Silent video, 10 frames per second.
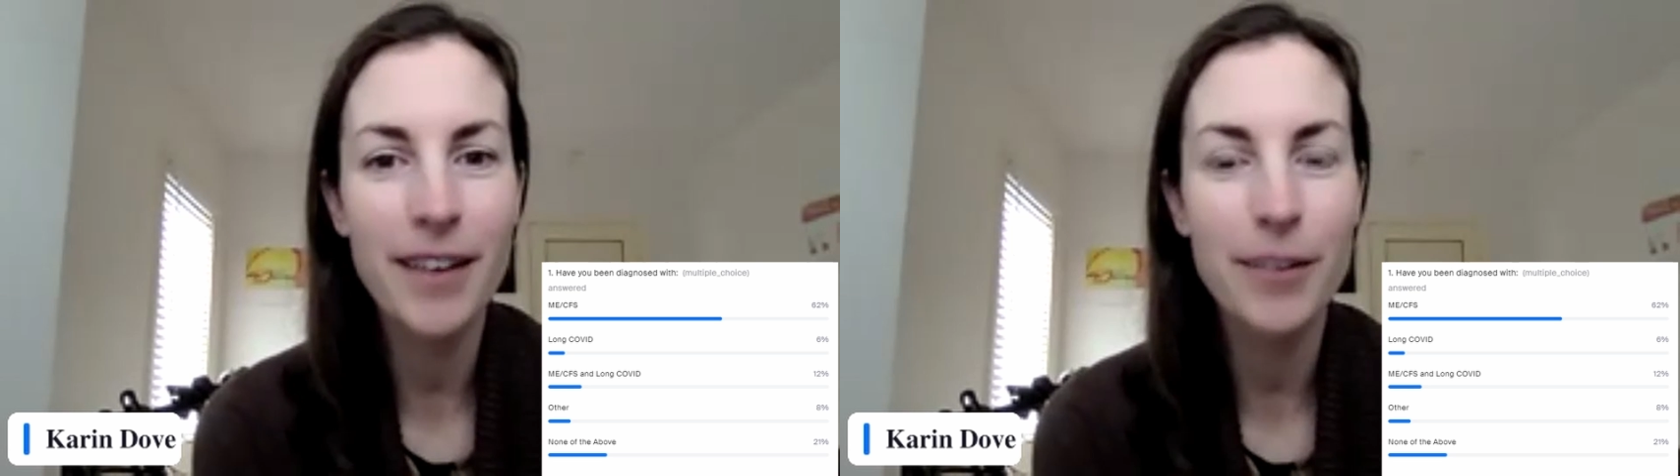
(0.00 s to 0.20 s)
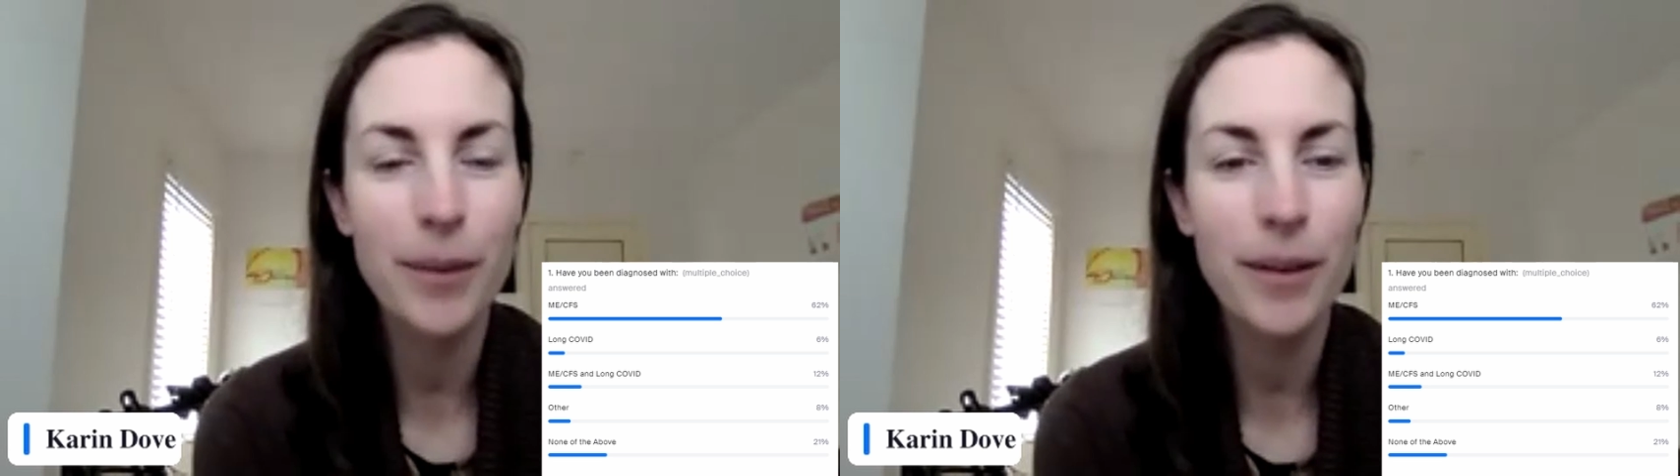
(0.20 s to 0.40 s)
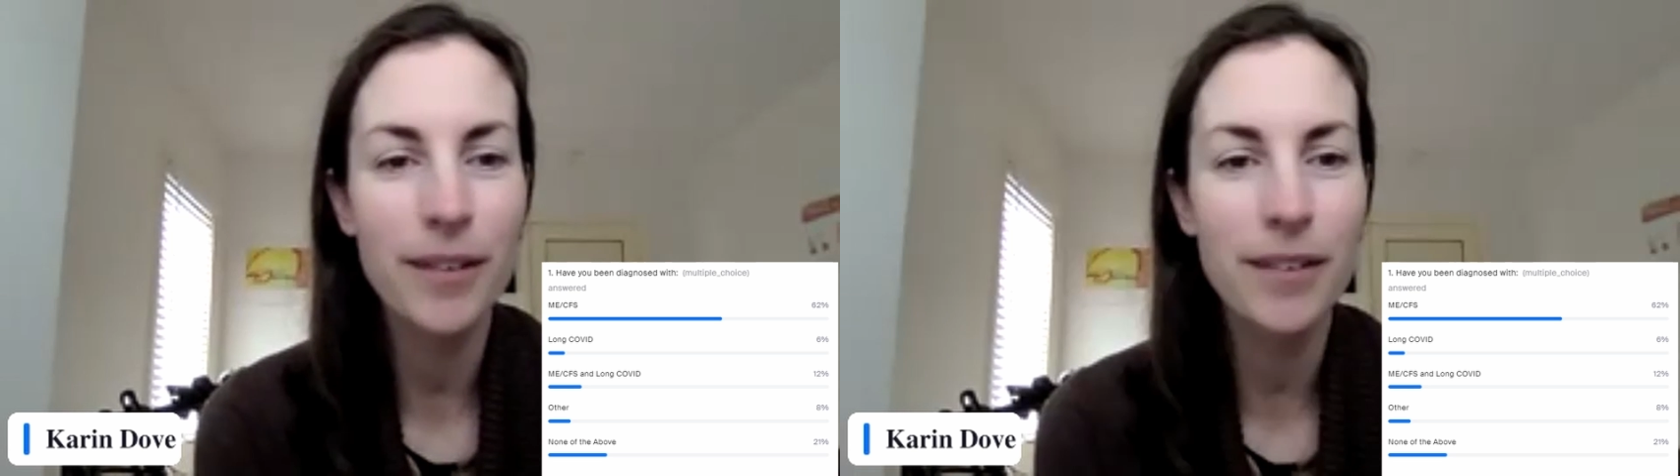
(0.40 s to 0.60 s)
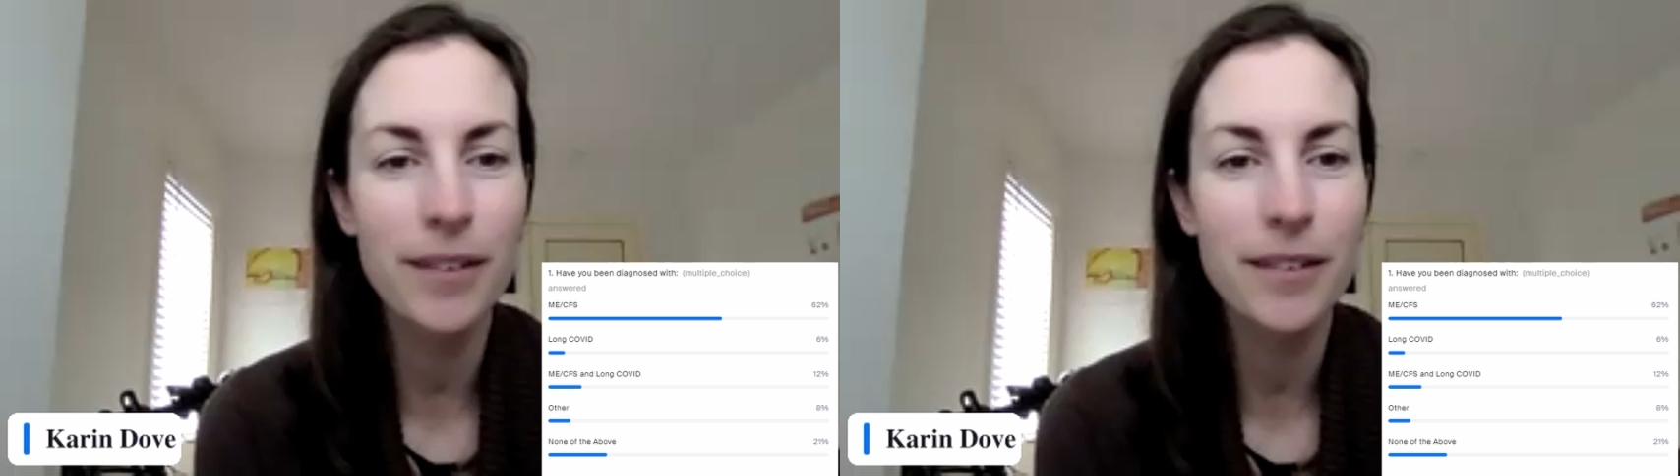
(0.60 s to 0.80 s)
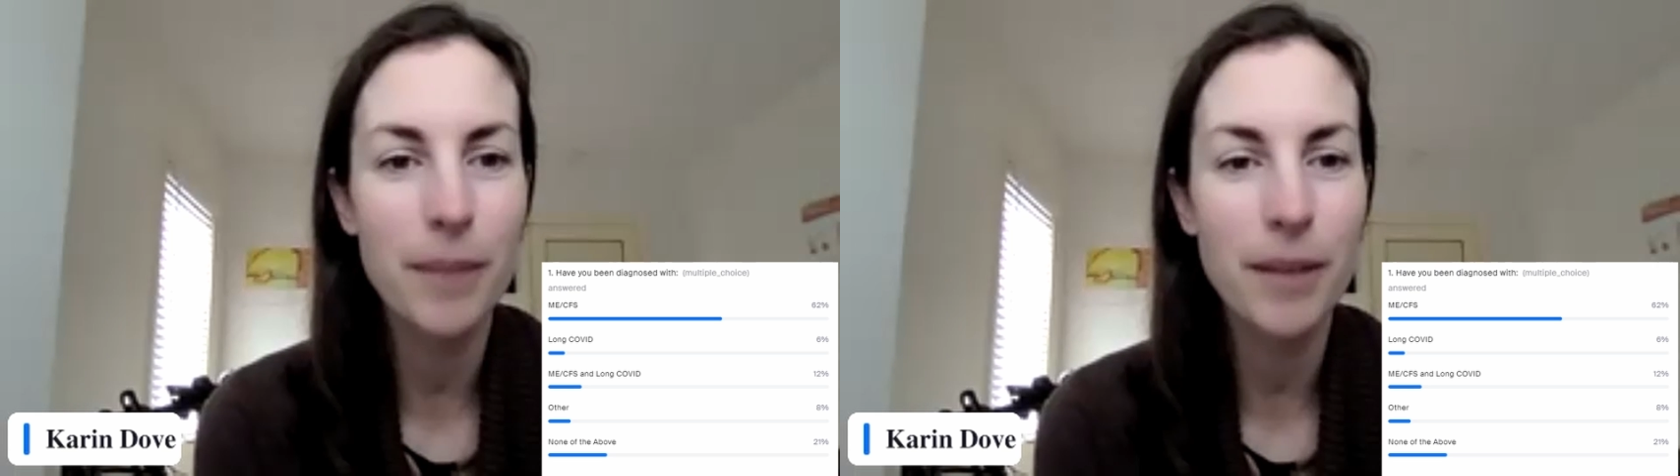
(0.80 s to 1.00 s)
as well
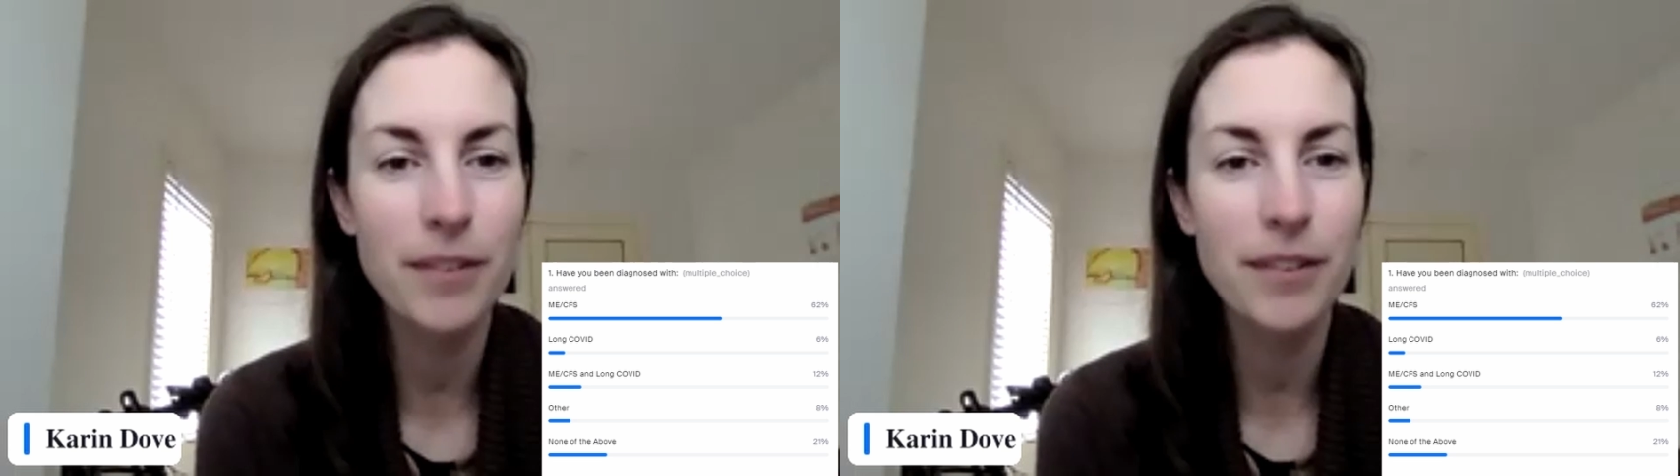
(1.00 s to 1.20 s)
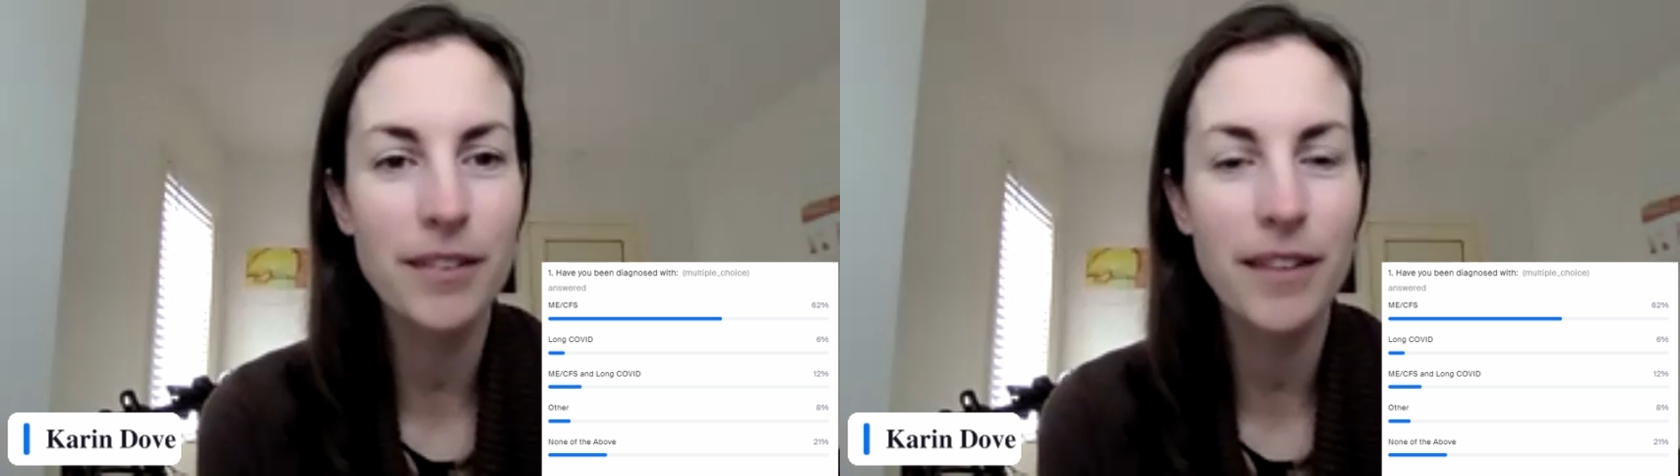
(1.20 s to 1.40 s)
as patients